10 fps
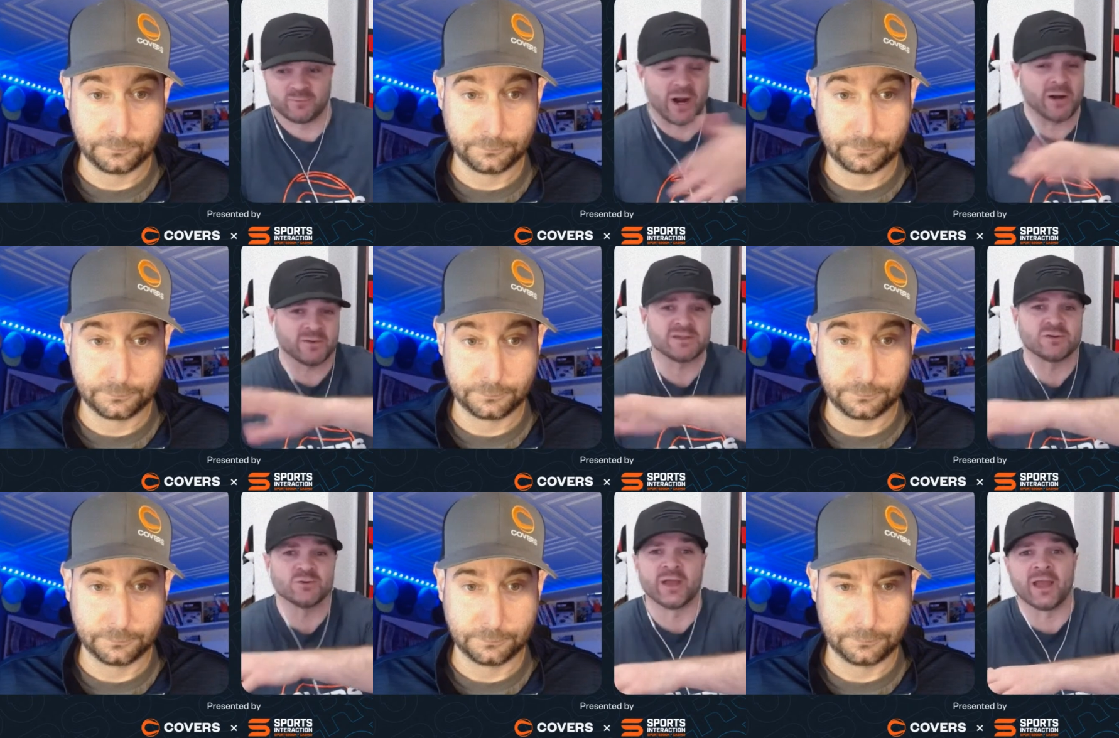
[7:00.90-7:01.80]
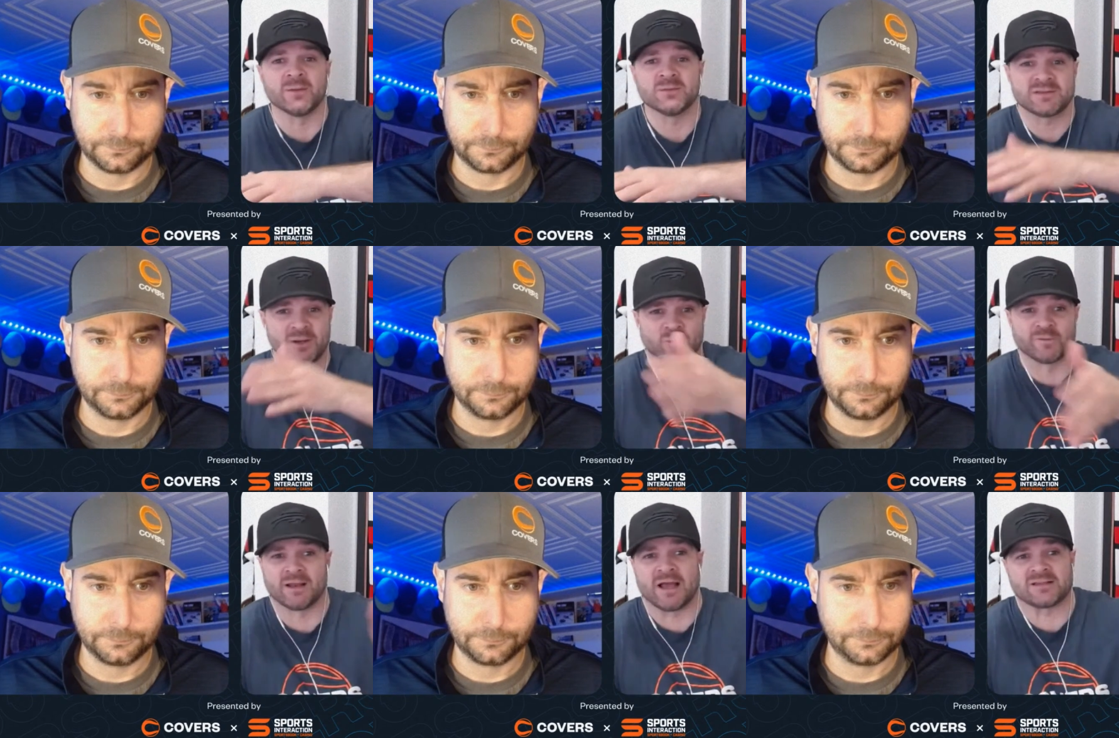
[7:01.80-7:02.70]
Speaker 1: prior to these two games and over
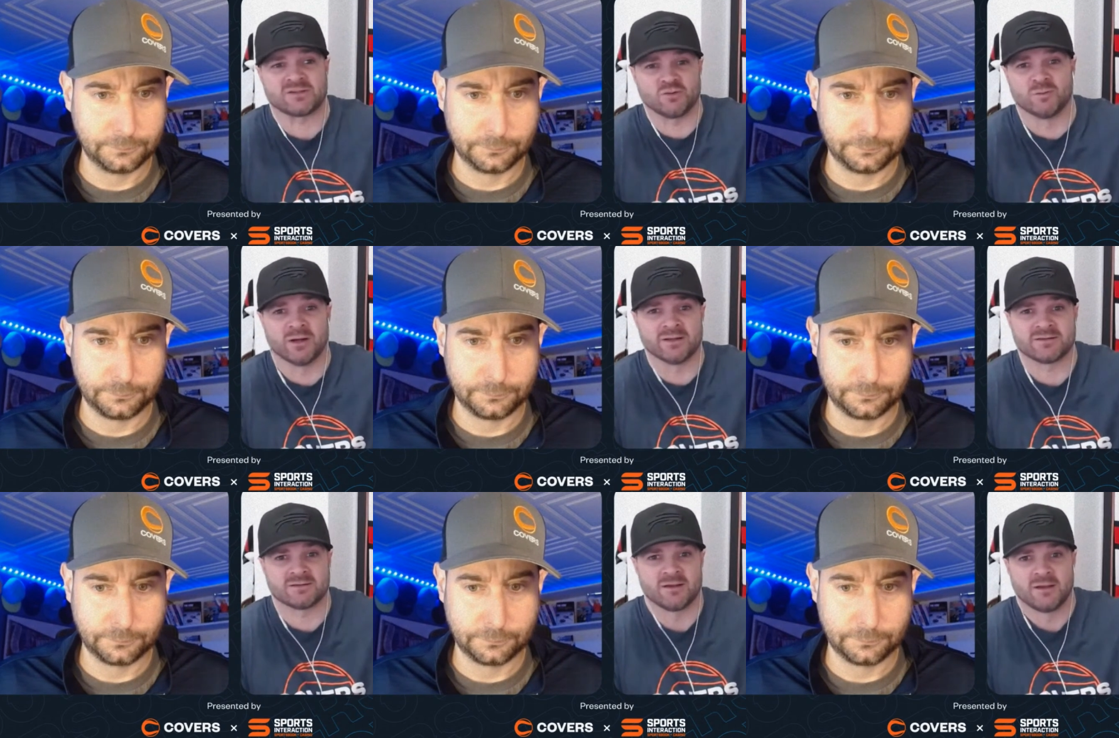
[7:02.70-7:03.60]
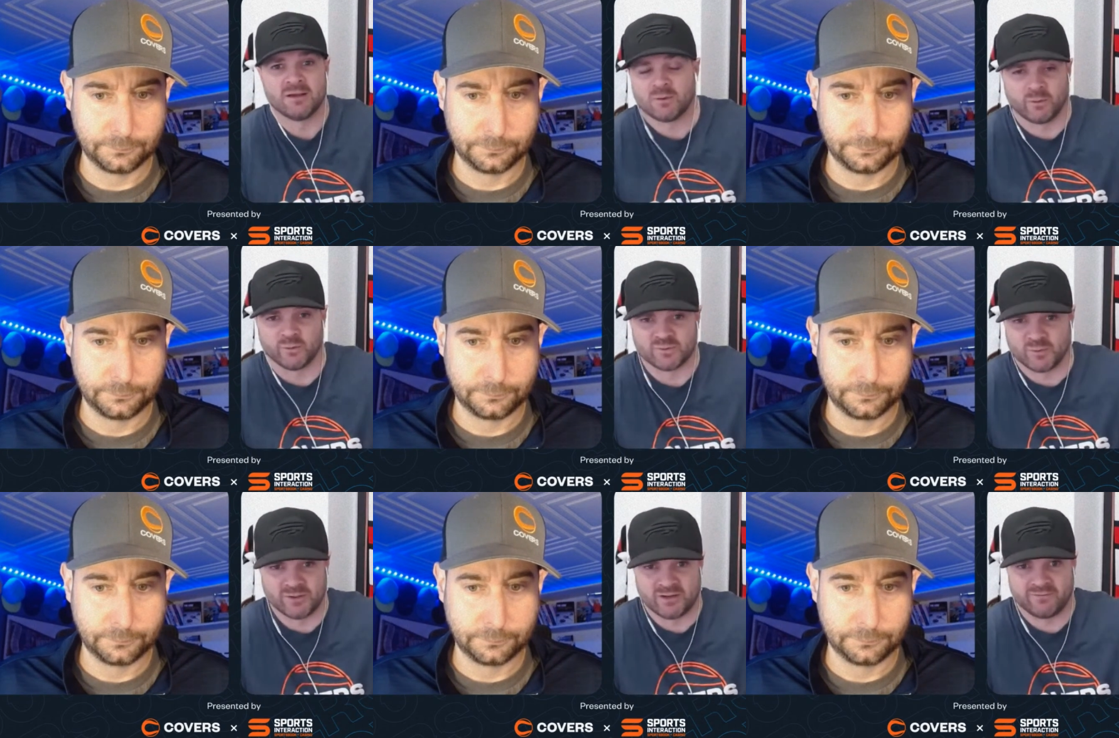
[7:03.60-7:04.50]
the last two months, where he was
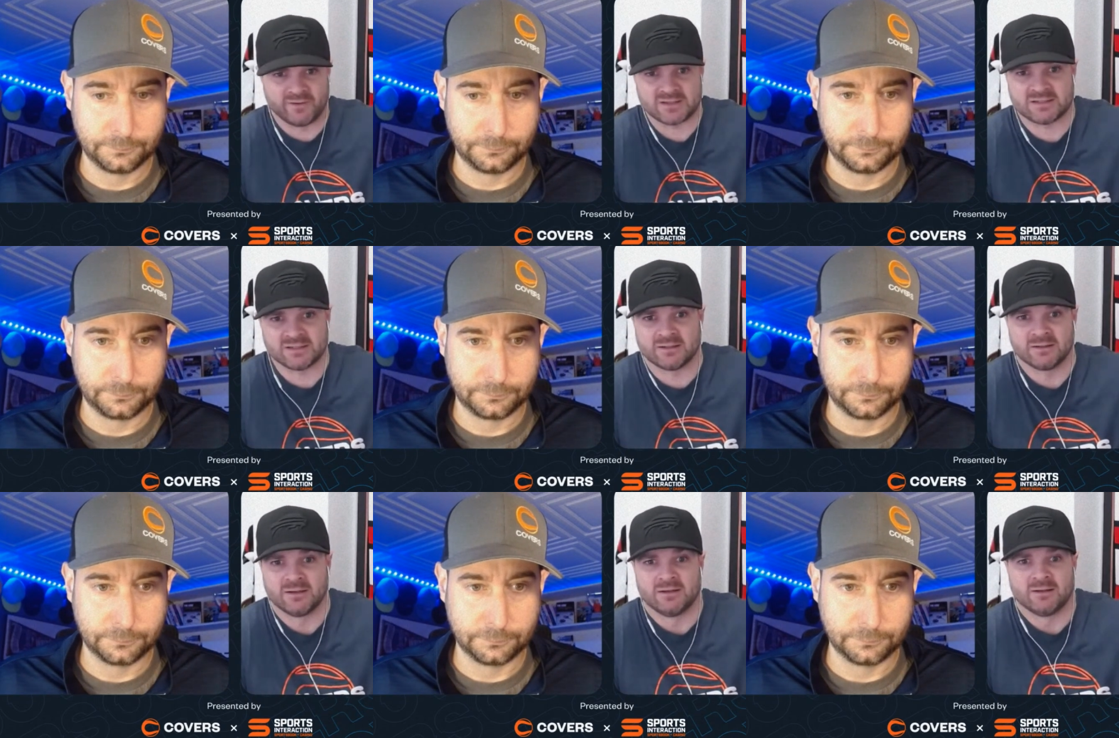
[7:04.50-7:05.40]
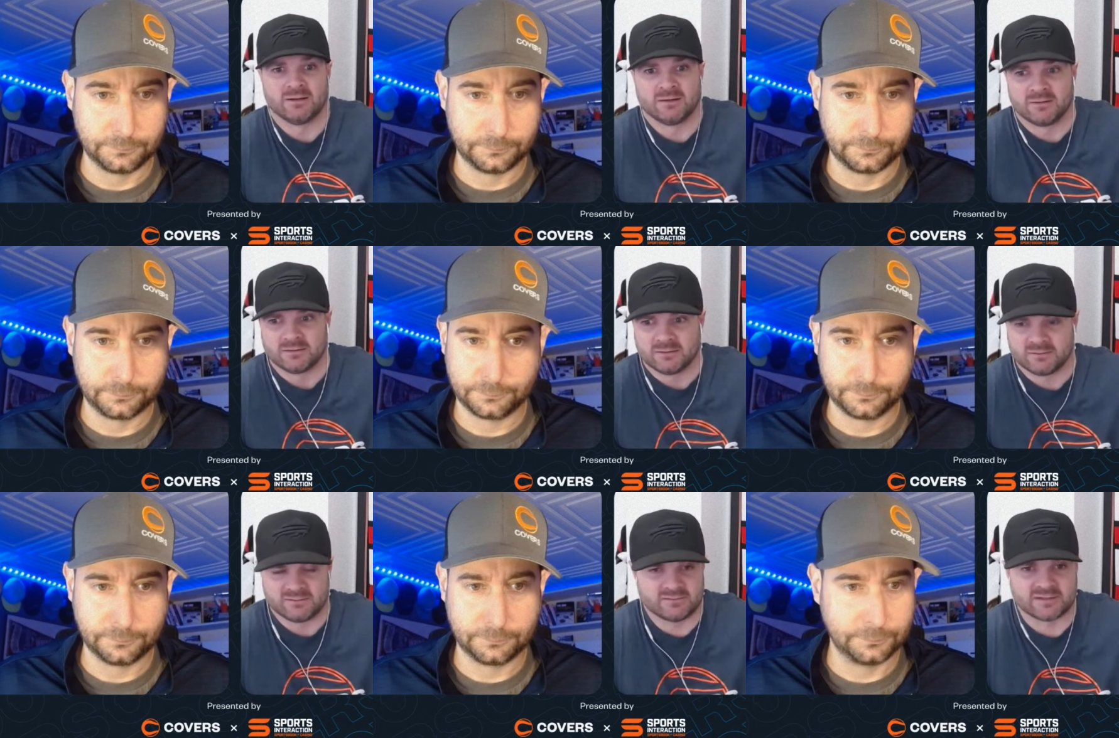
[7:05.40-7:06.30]
putting up Vezina
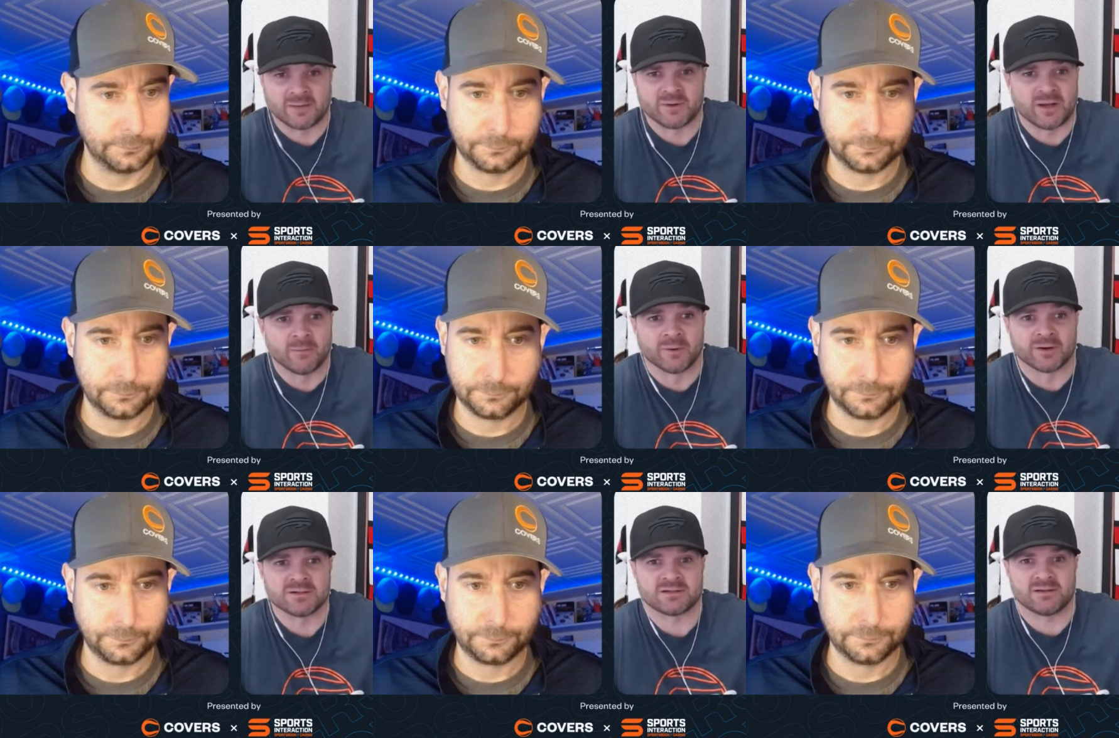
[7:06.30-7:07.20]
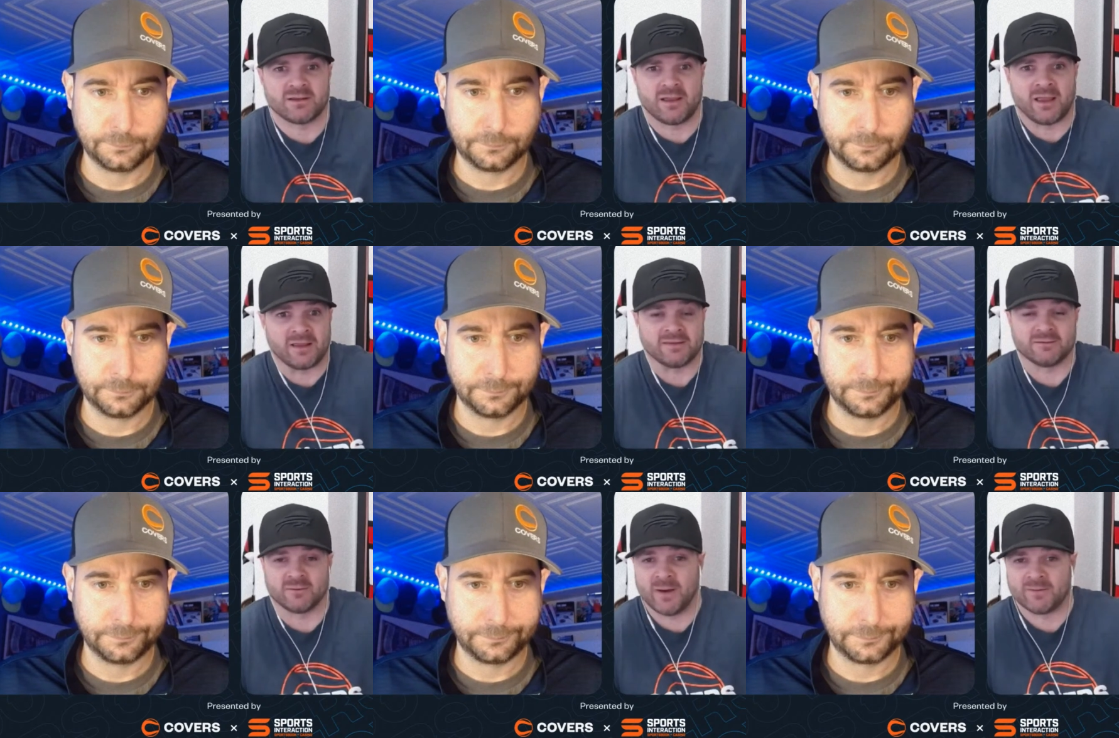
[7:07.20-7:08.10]
type of numbers and
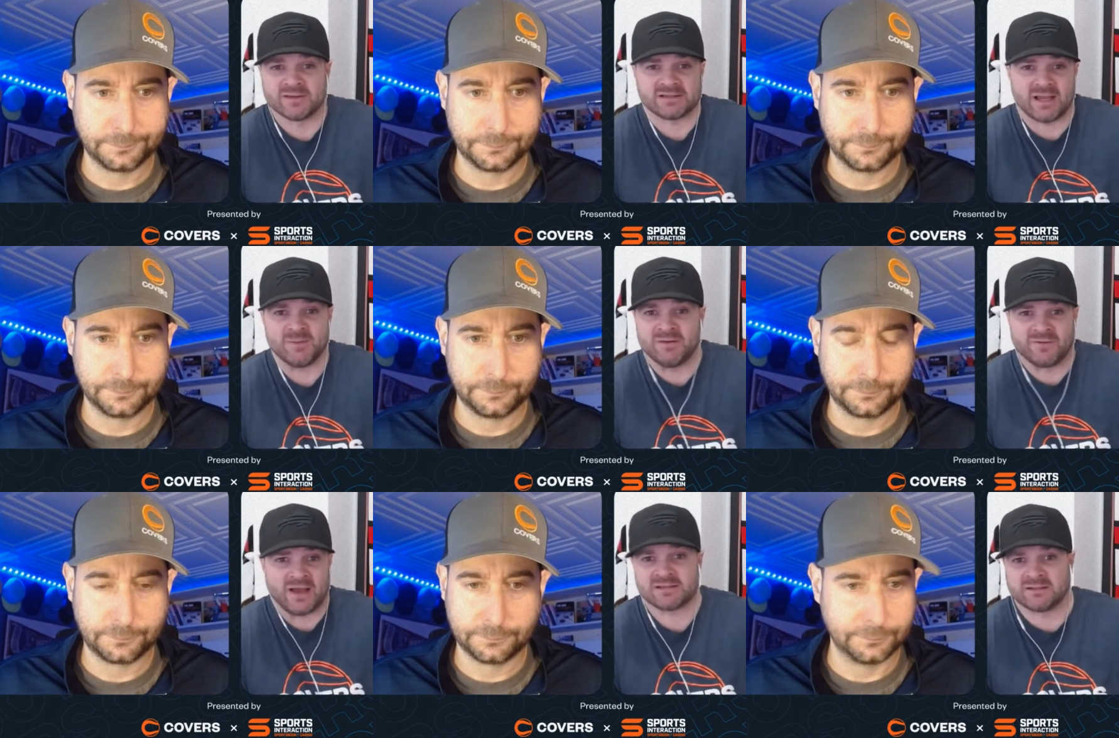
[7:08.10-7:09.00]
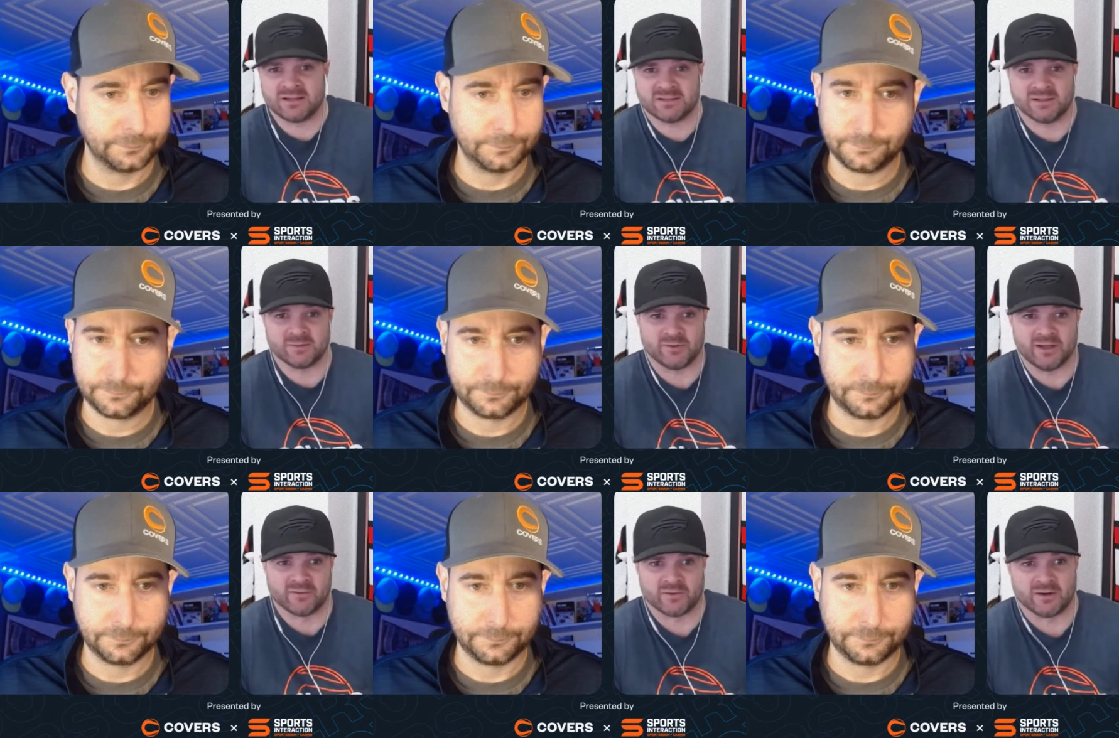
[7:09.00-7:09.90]
remember, this guy beat Vasilevsky in a
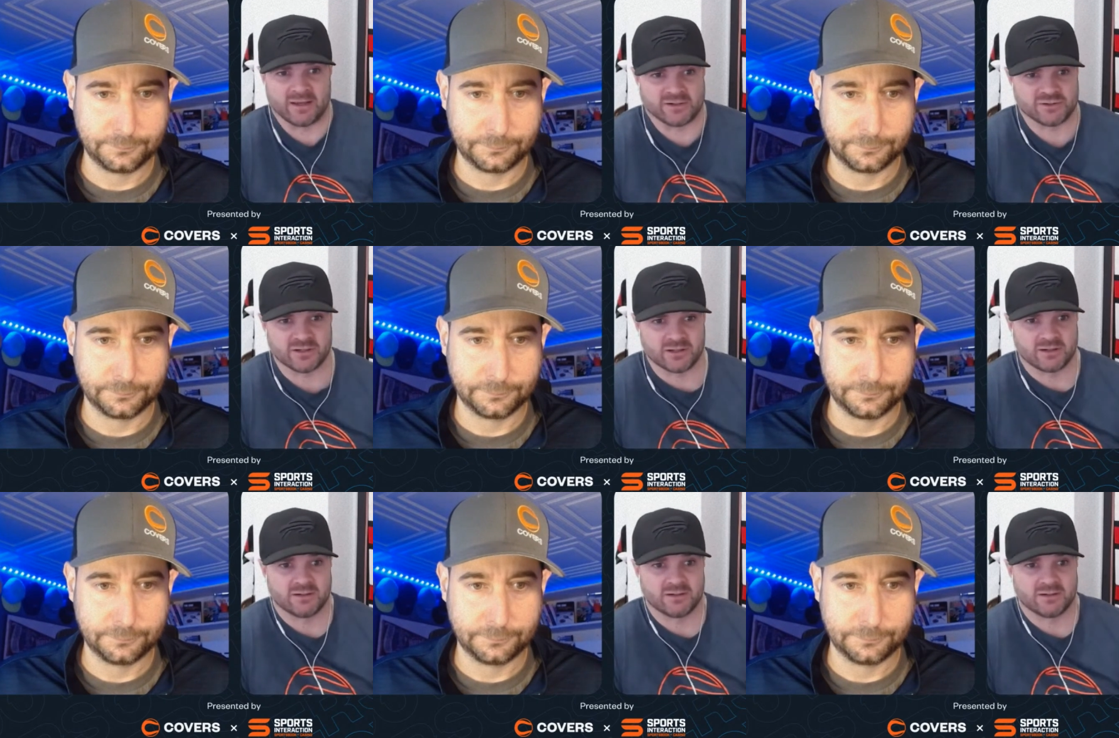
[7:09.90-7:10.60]
playoff round last year.